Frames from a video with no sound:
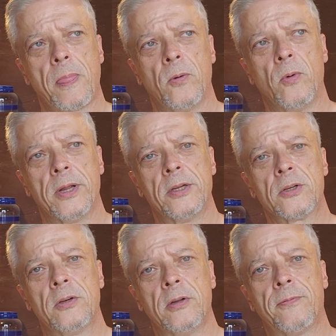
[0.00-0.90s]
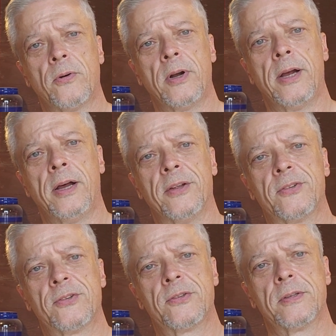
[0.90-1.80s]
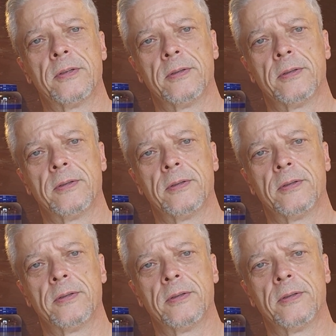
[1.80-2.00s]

What is good for us?